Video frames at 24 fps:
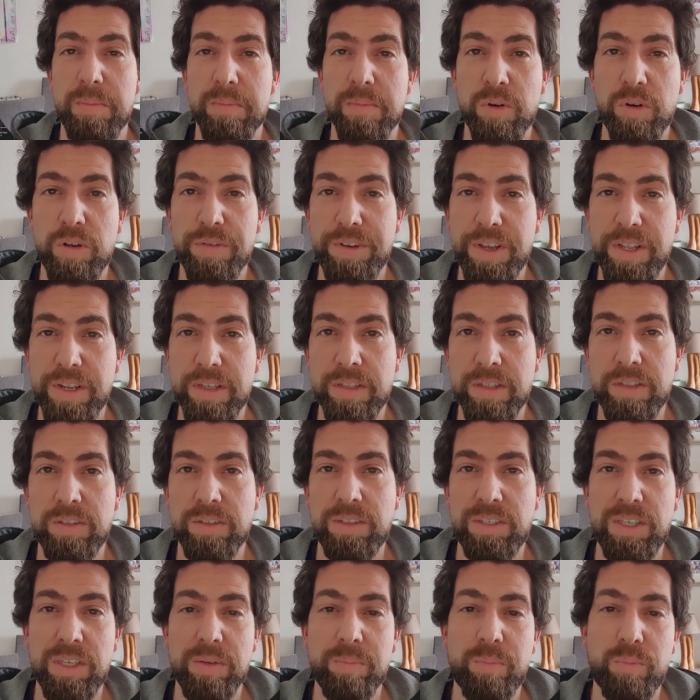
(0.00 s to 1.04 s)
me motivated to
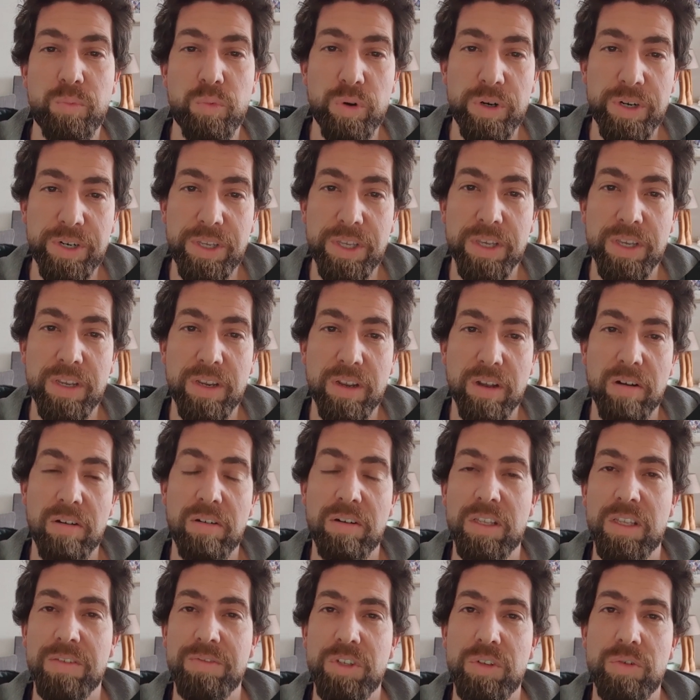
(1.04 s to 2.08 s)
keep working on
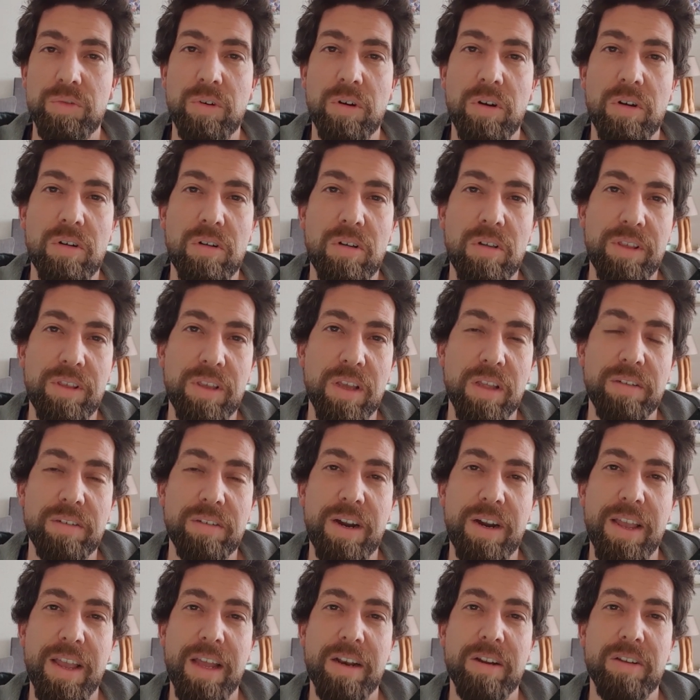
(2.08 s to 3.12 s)
giving you all the
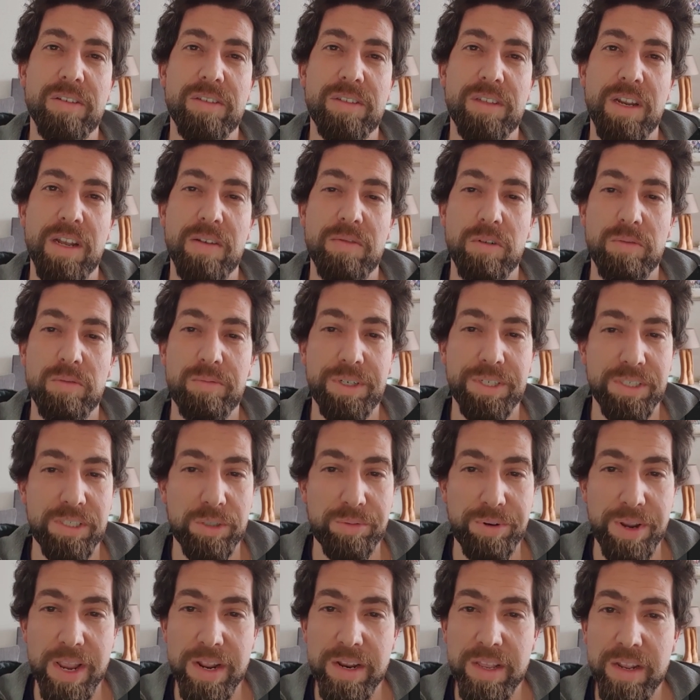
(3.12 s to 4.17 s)
other add-ons that I've already
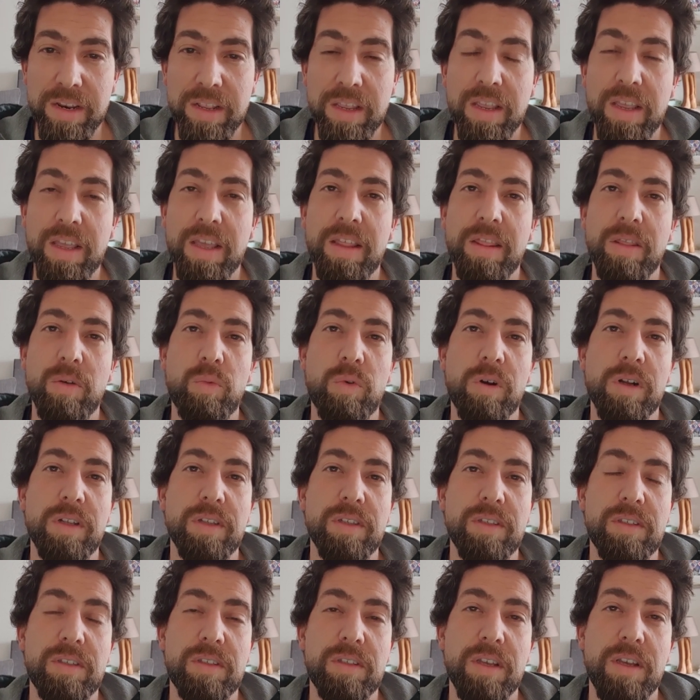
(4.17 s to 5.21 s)
created and the
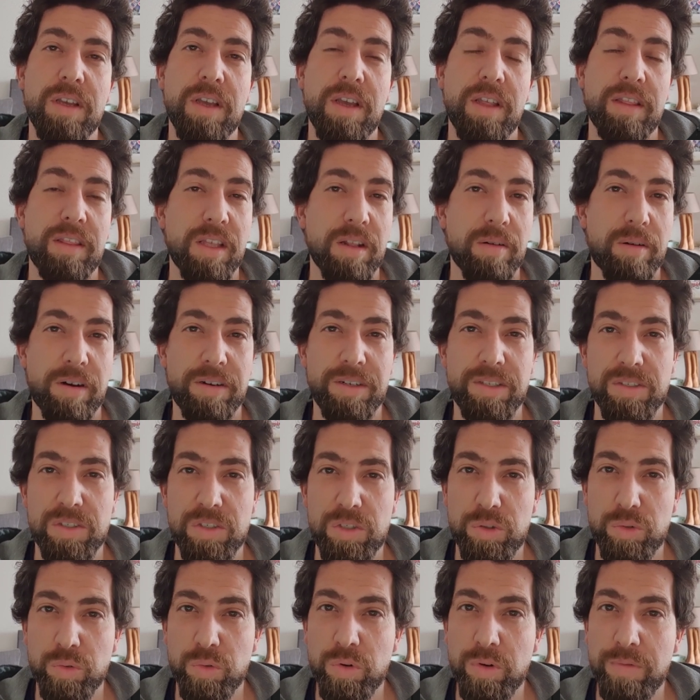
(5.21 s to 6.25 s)
ones that are in
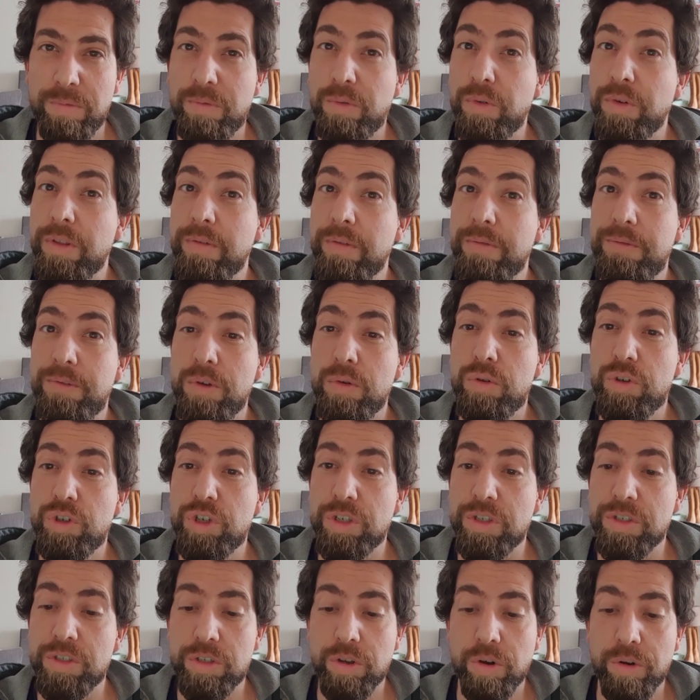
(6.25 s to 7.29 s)
store for the
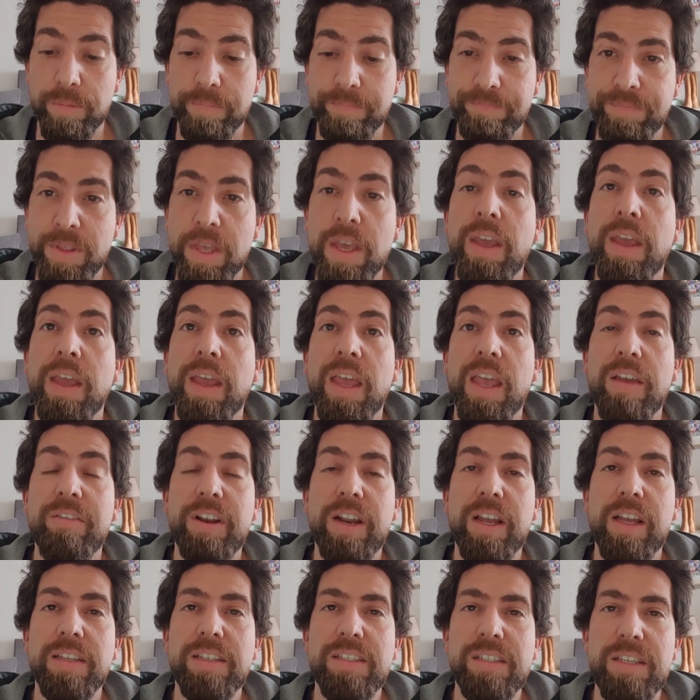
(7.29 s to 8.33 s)
future so have a
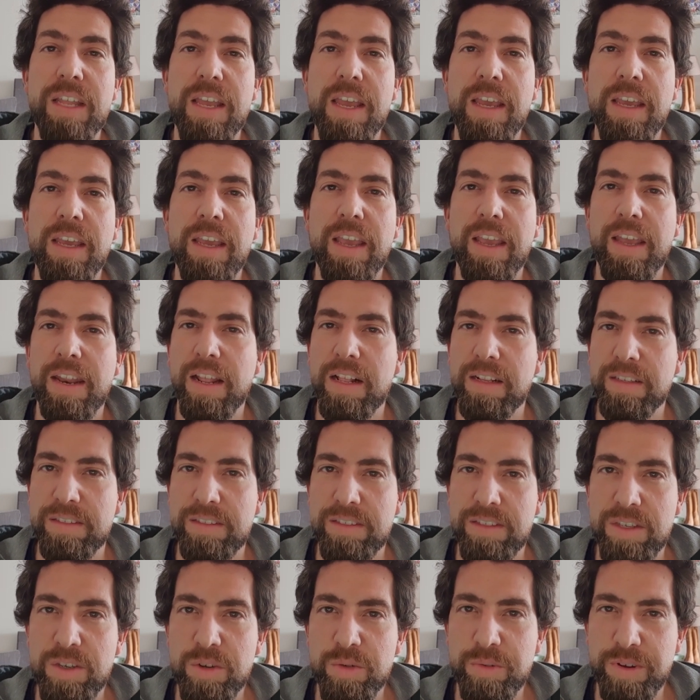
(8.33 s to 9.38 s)
nice day and I'll
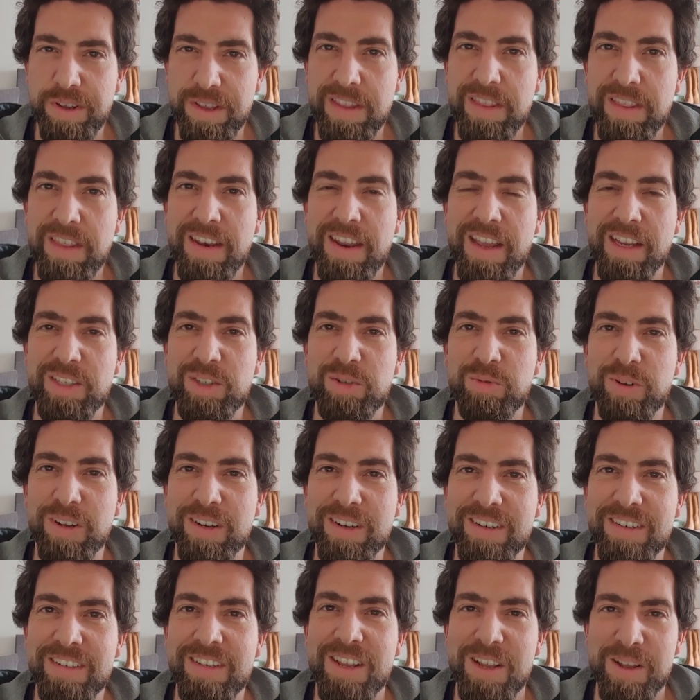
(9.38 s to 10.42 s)
see you in the next
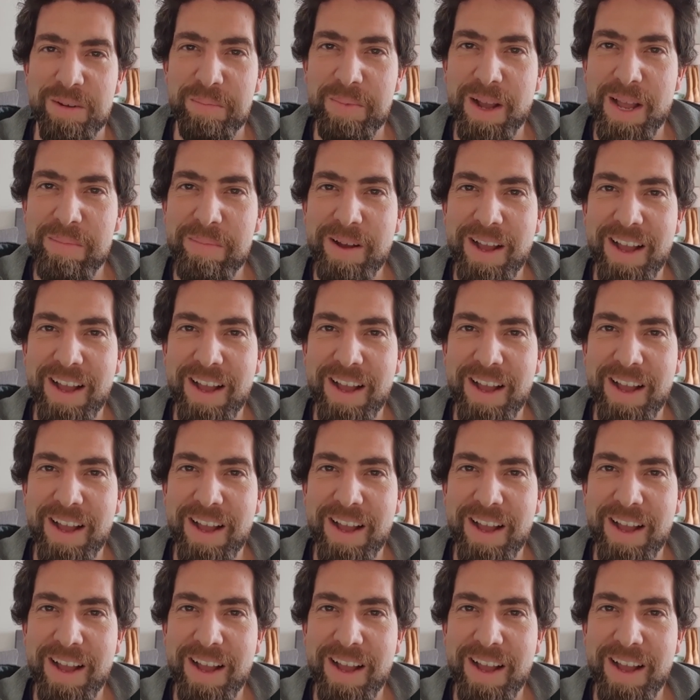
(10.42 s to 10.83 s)
one. Bye